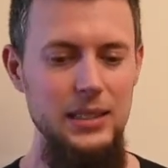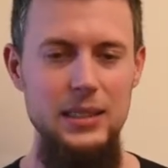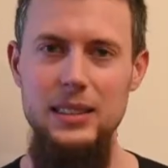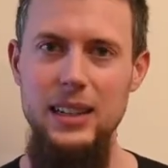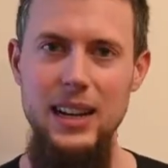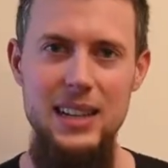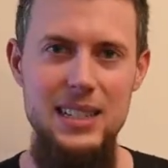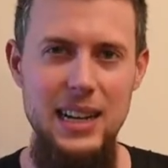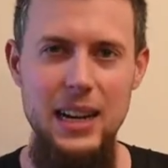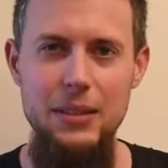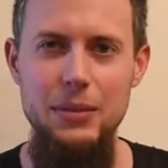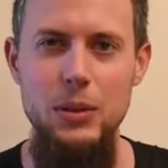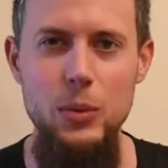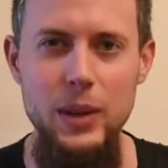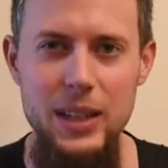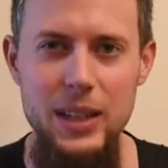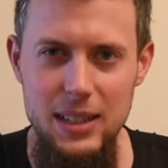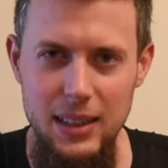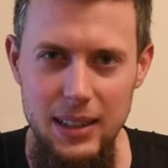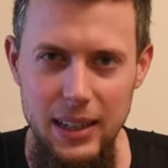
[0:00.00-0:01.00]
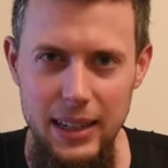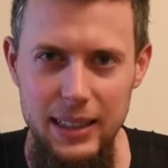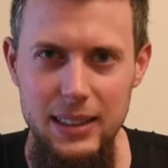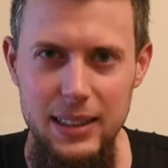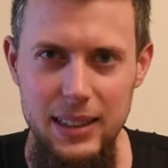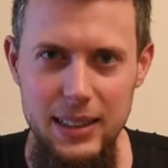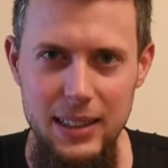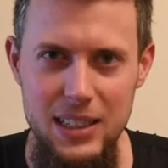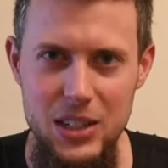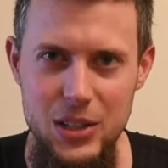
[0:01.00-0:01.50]
guys, I even to like
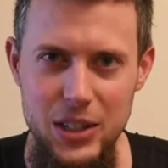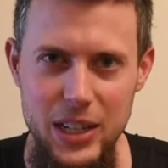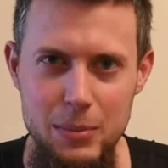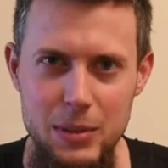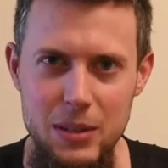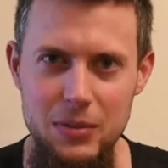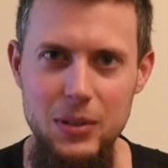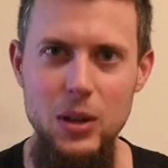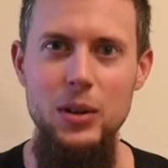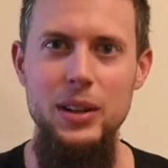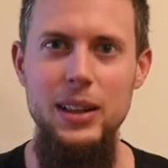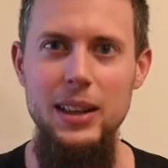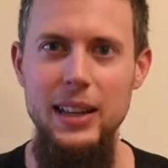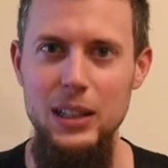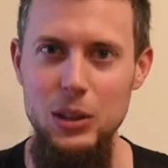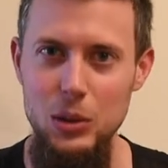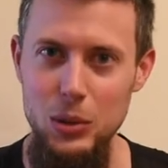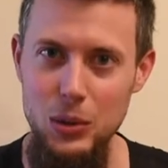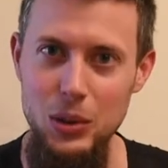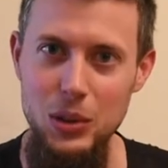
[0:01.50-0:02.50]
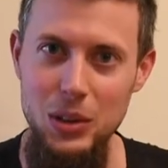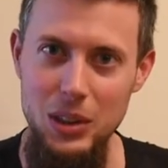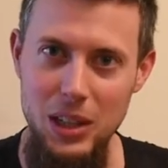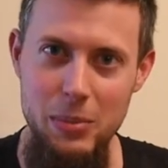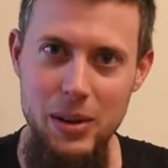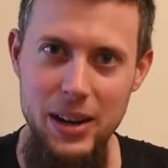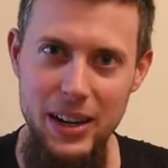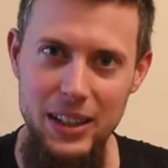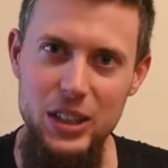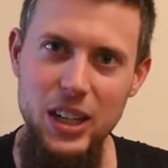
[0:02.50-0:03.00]
the extremes of going to like
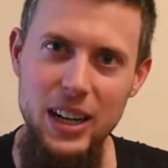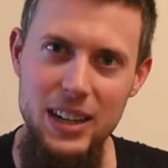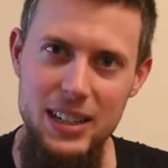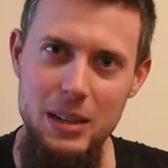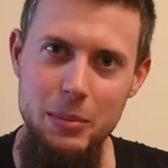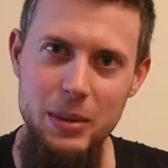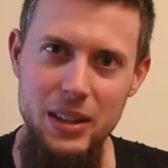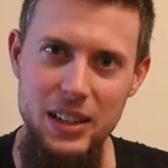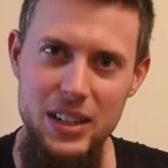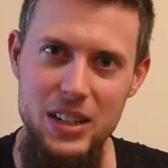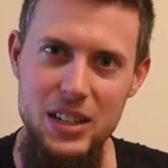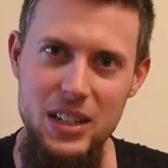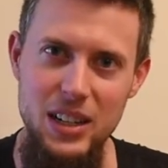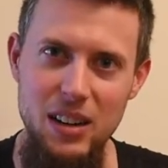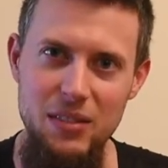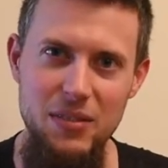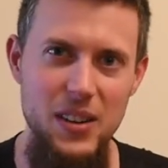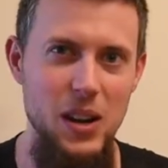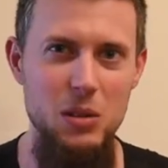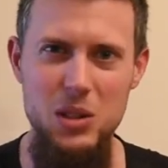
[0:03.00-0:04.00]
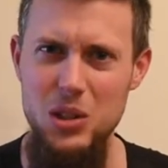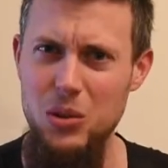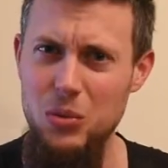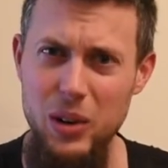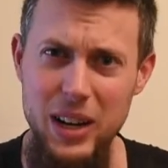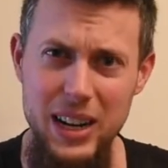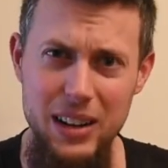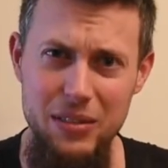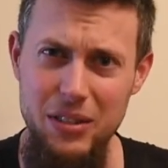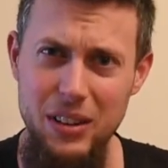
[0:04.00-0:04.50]
Lululemon and trying some of their stuff. It was
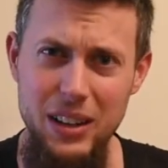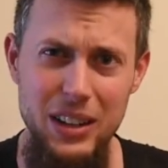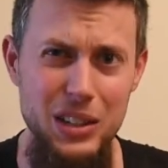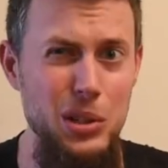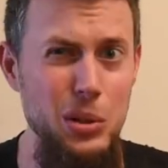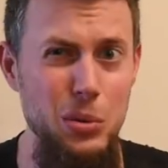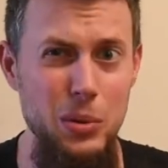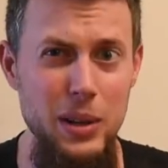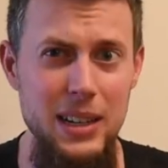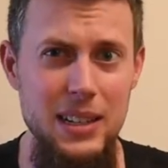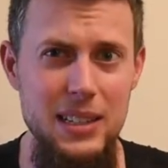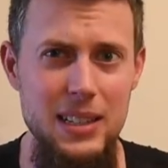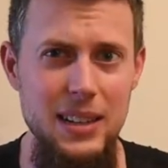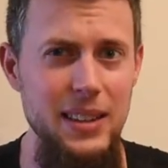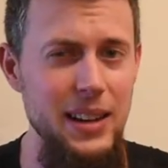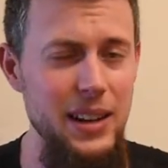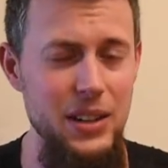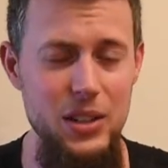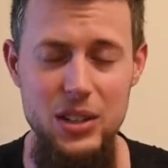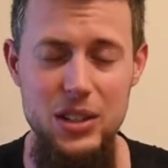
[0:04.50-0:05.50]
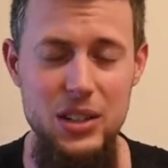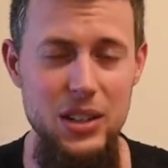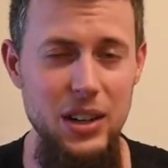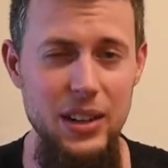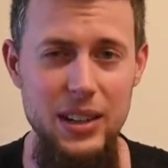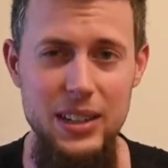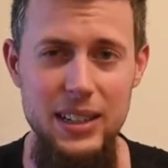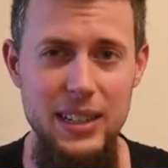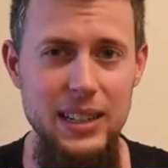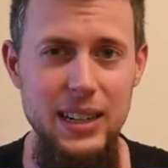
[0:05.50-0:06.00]
great for like two weeks, and then it just
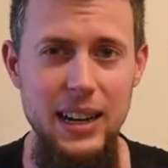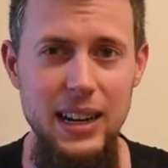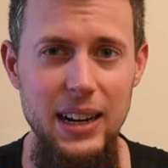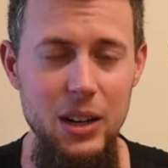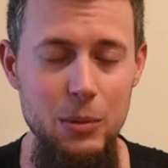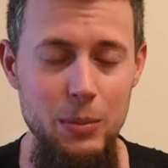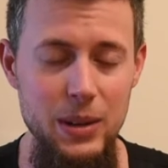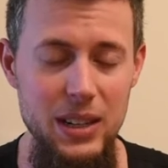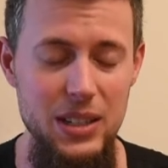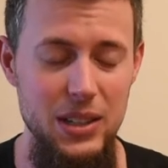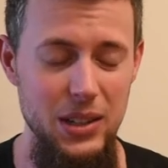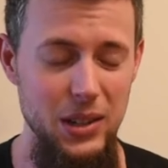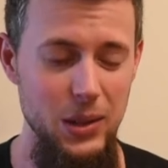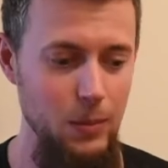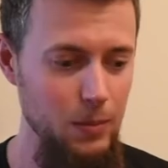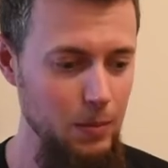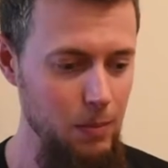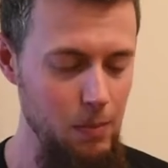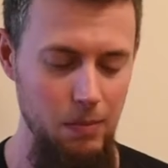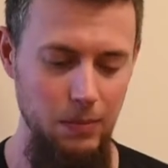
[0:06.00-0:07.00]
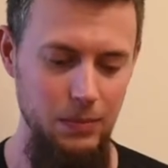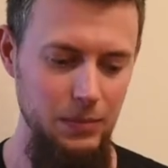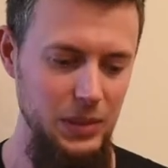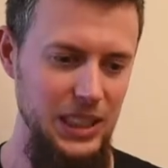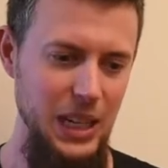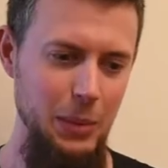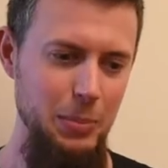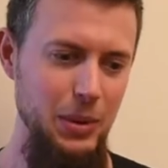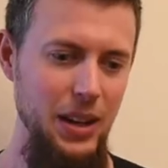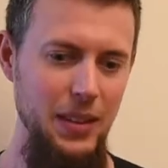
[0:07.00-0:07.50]
started to die on me. So
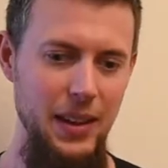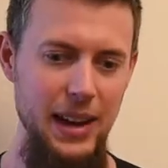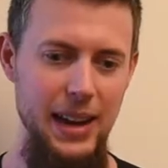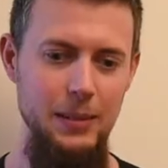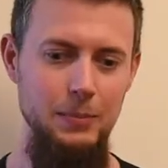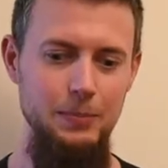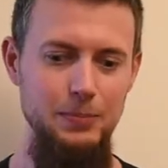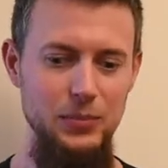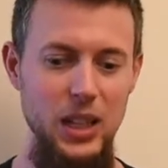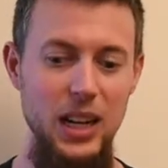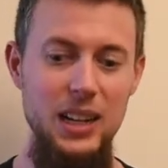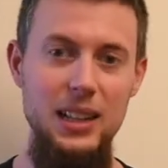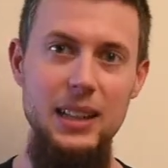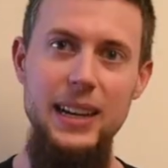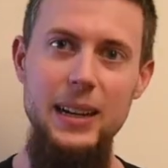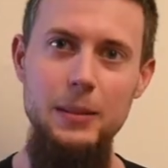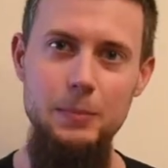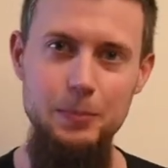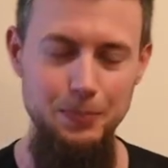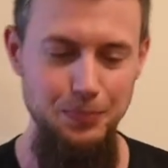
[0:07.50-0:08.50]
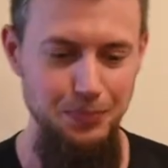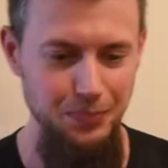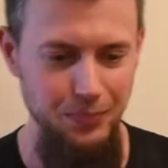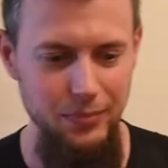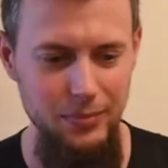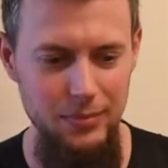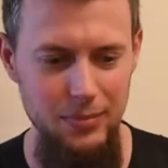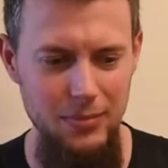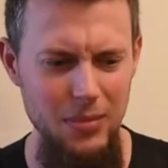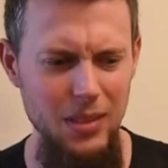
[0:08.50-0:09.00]
skipping all that. Luckily,
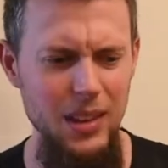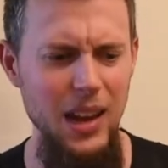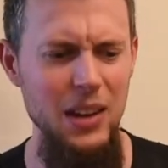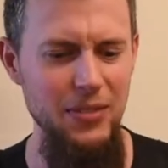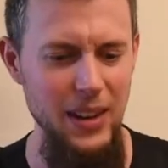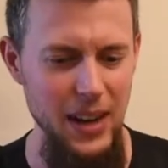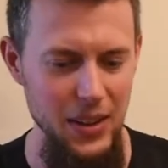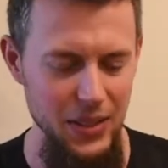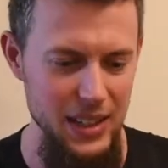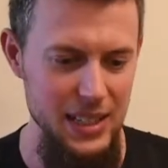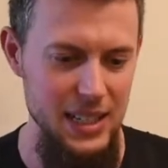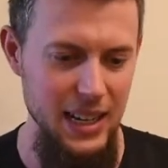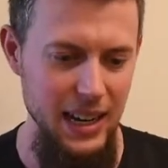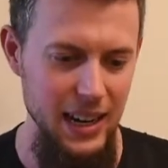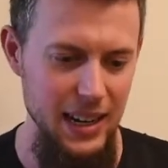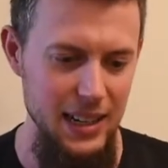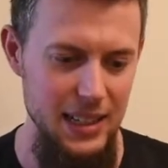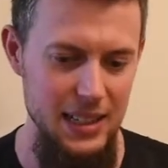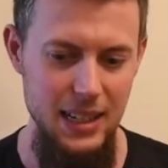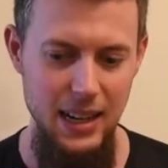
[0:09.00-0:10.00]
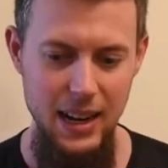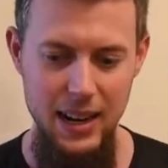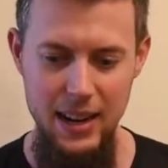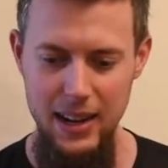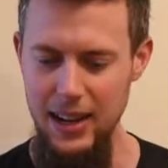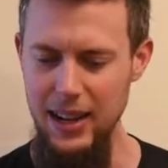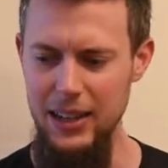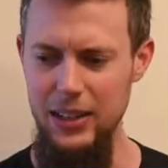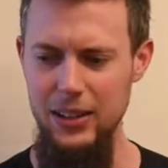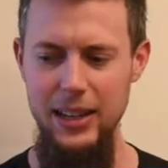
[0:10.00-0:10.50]
I found these guys,
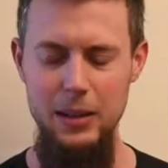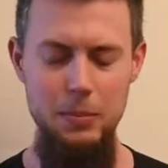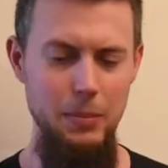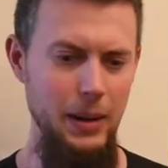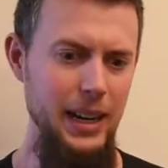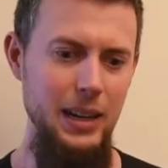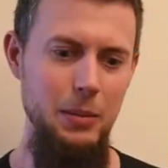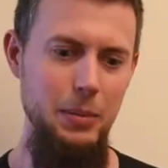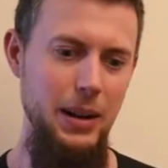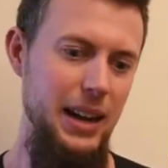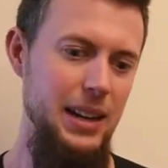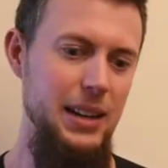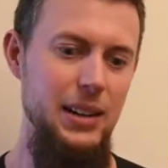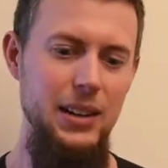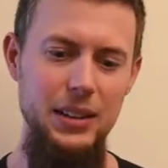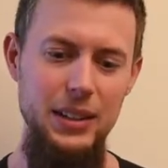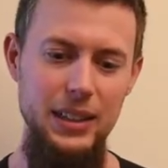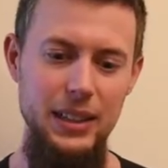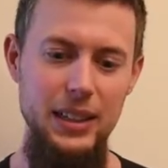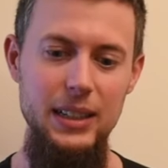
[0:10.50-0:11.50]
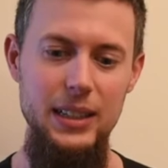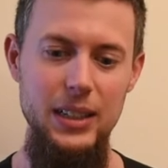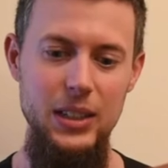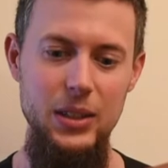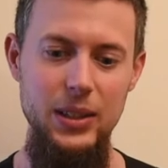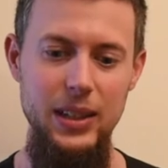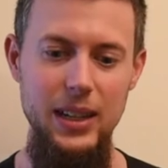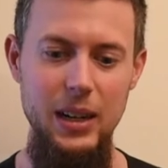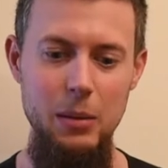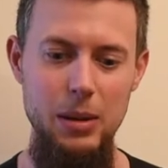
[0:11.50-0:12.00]
and you're like, Mike, well, how do you know they're good? You're
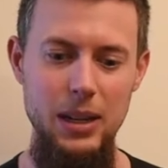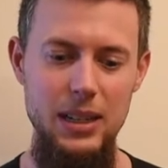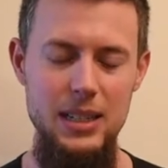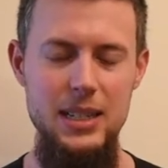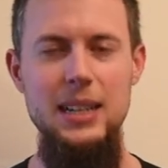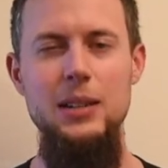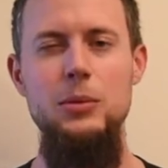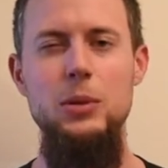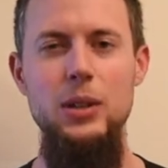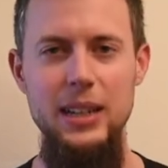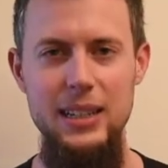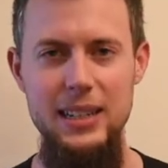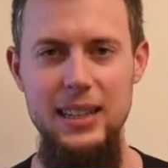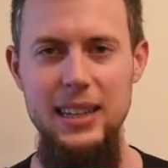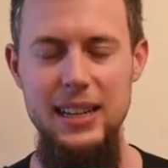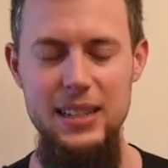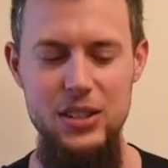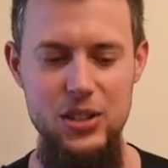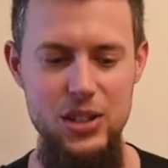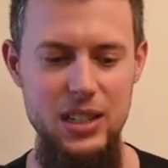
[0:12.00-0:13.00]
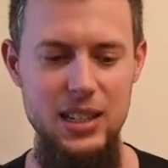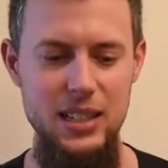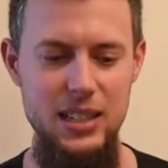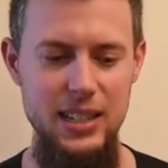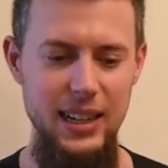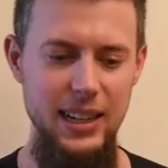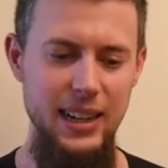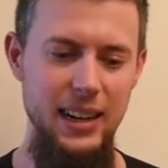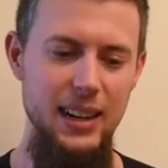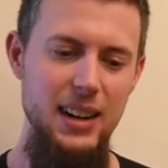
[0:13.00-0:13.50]
doing an unboxing. We'll get to that in just a
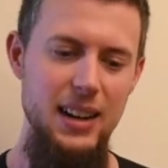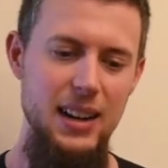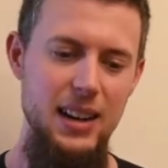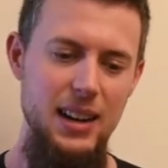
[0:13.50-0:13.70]
second.